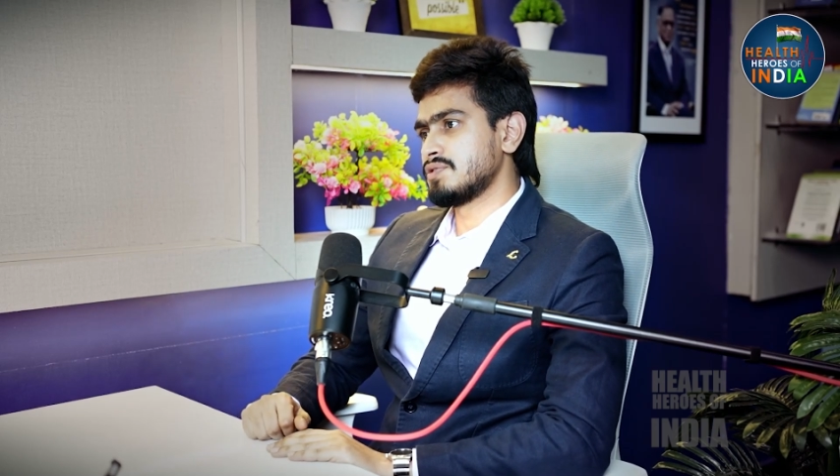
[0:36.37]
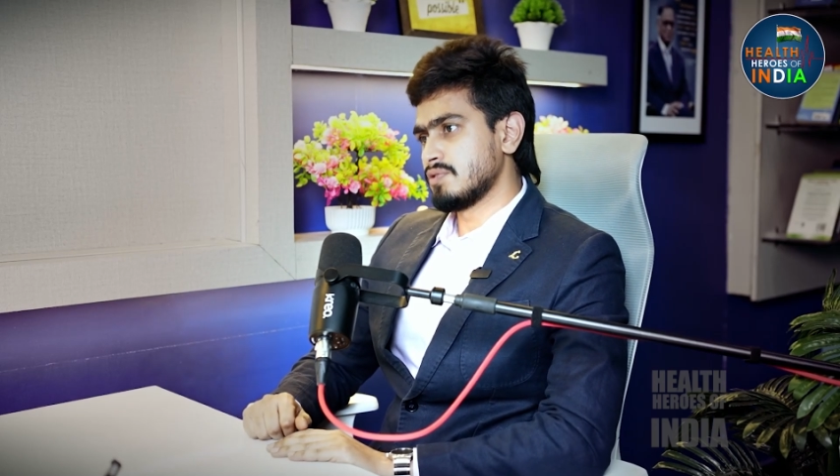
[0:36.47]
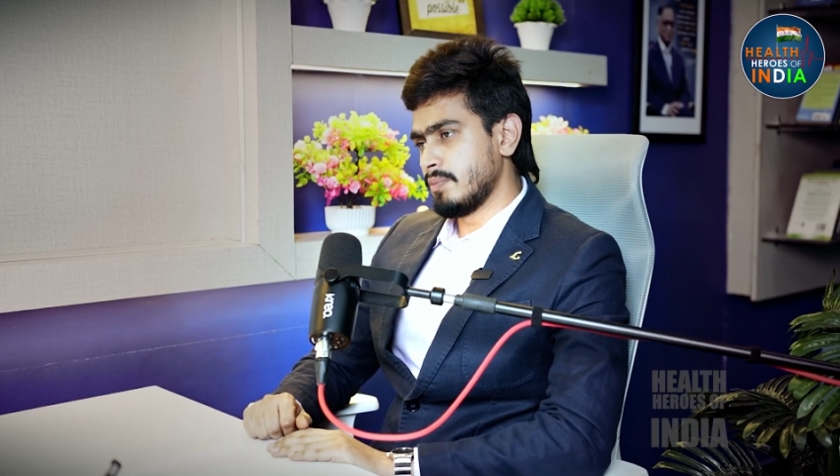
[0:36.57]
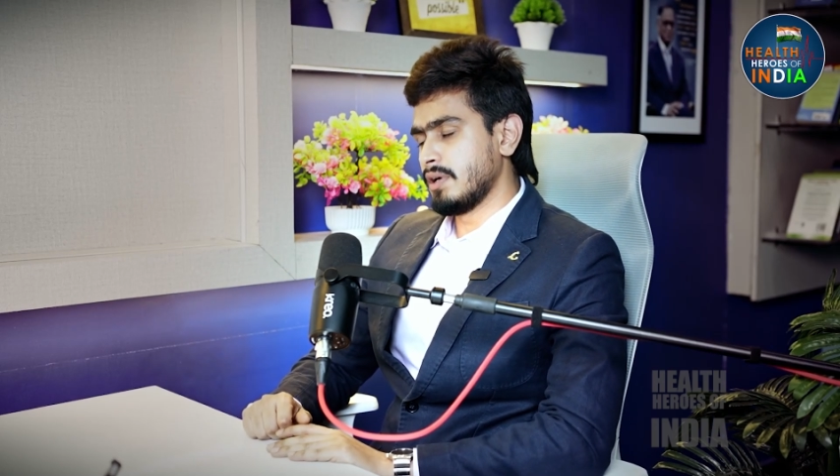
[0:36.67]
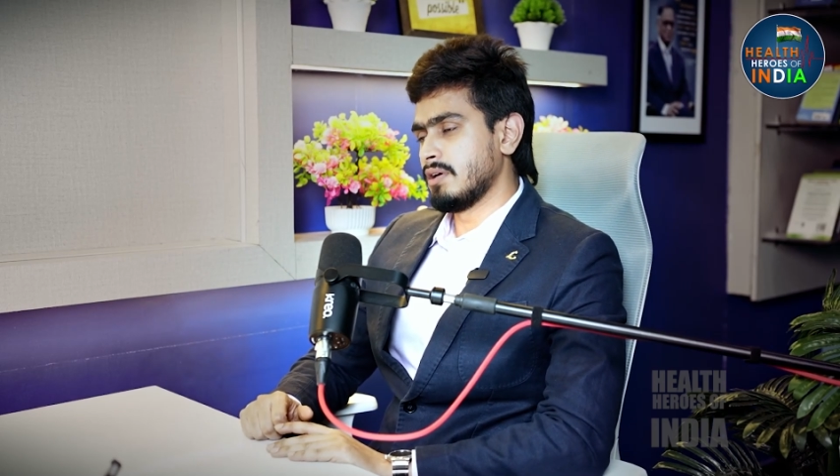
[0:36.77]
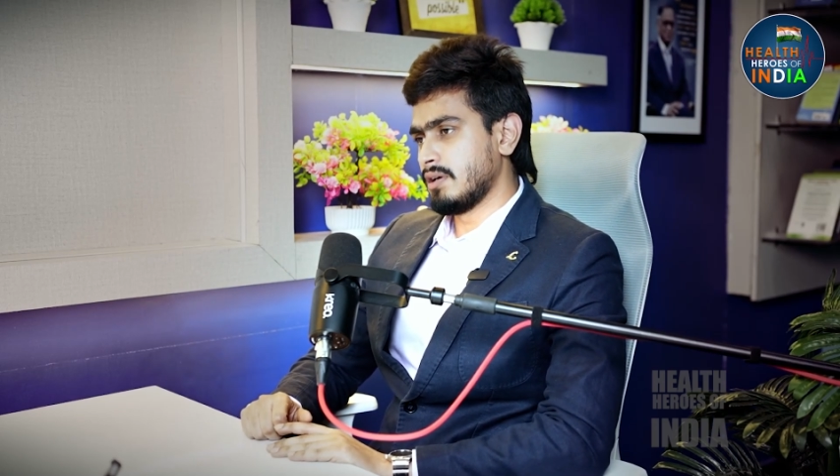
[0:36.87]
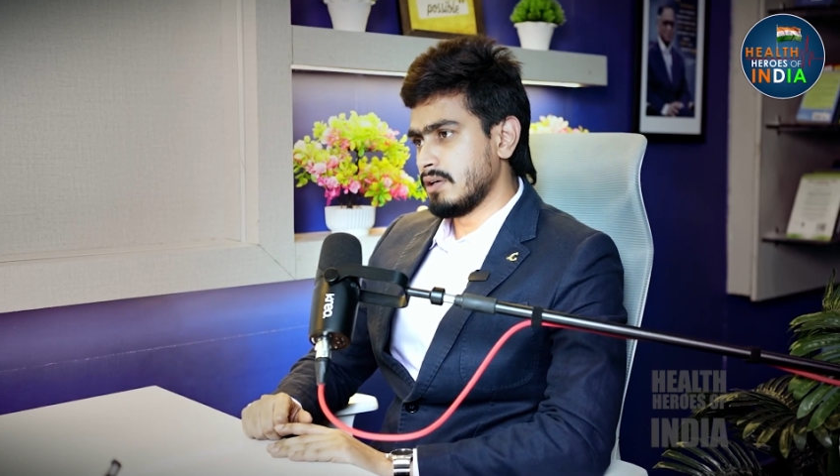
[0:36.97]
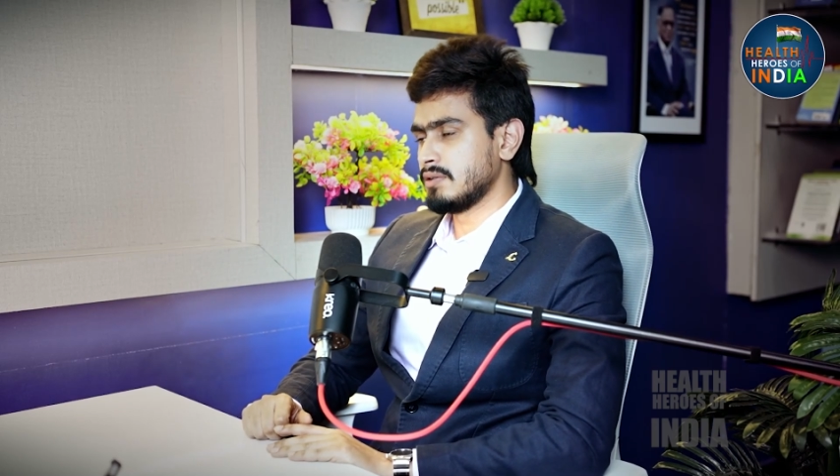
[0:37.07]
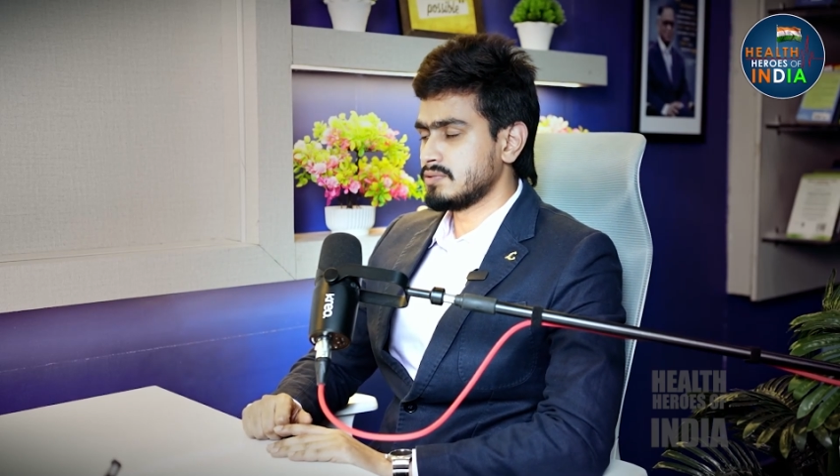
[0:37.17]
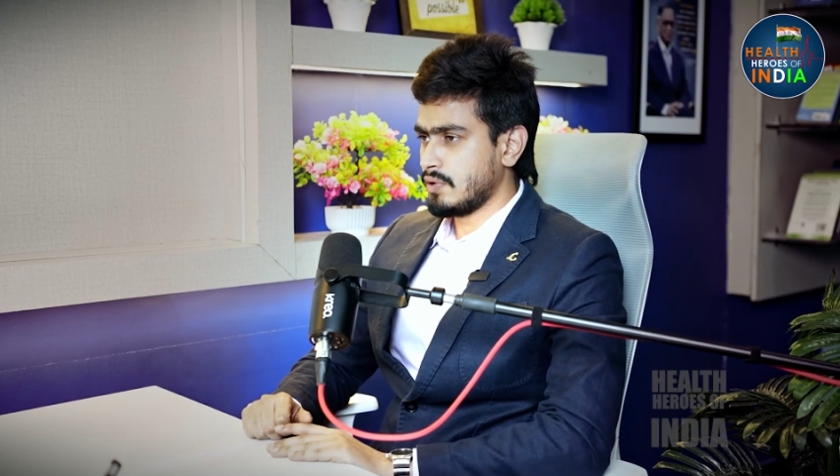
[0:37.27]
should be
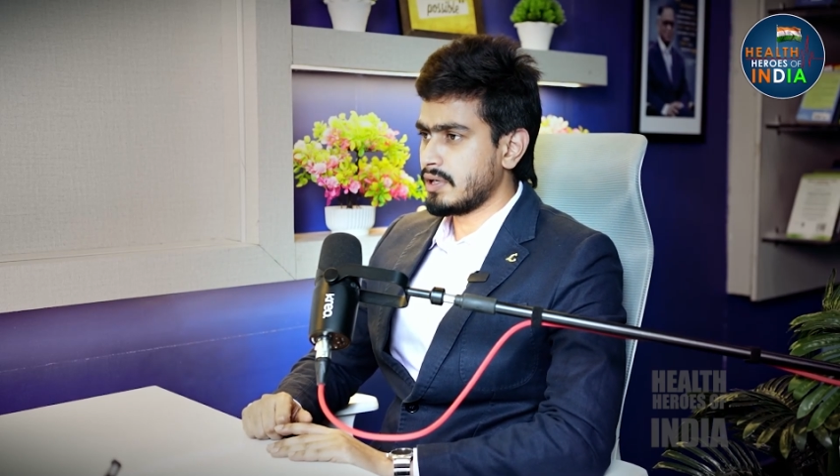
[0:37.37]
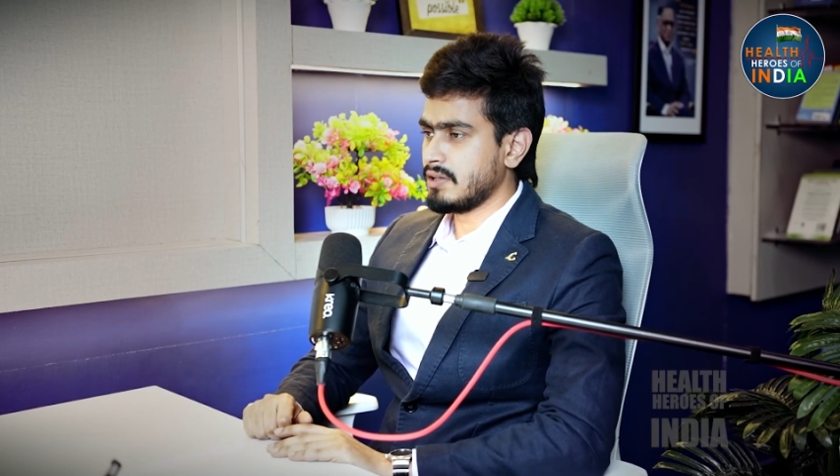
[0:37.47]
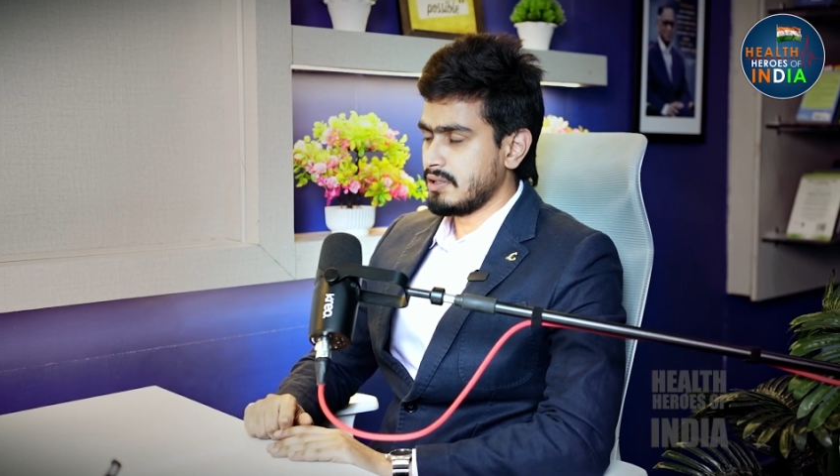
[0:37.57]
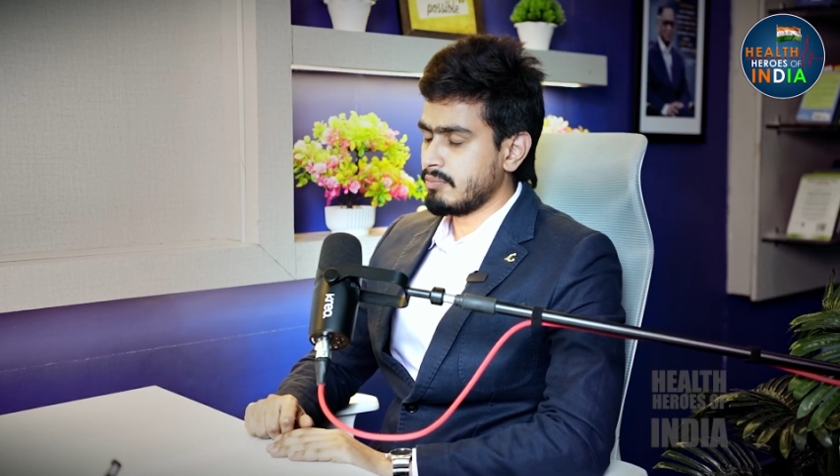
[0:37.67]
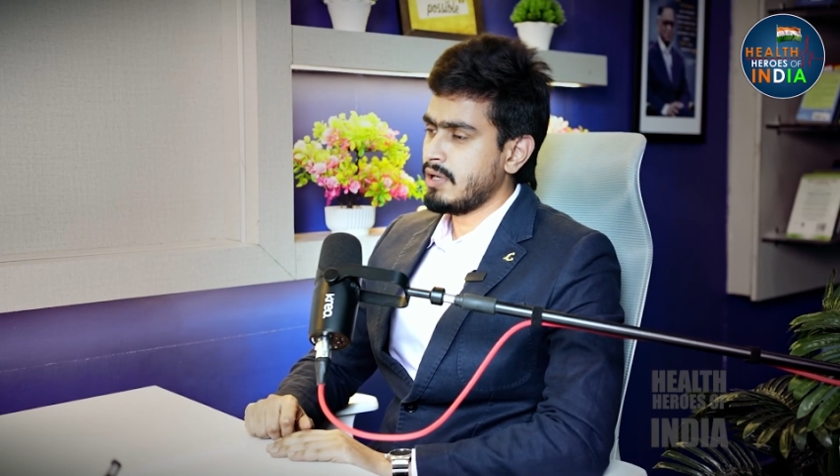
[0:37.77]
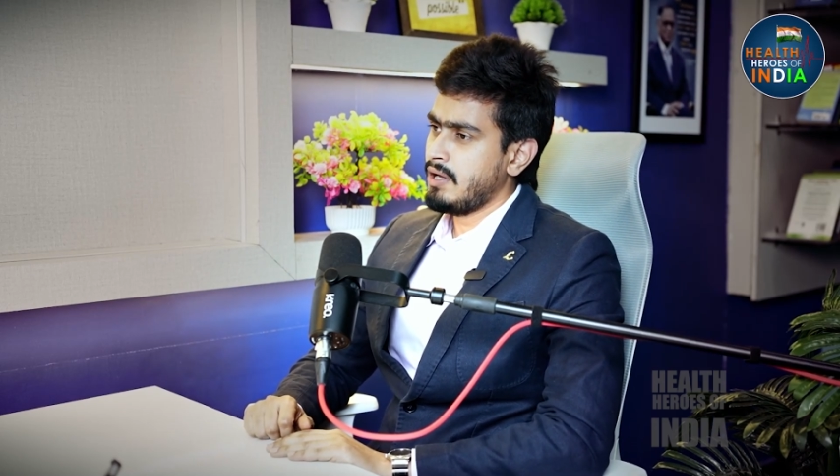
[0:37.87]
sought in them.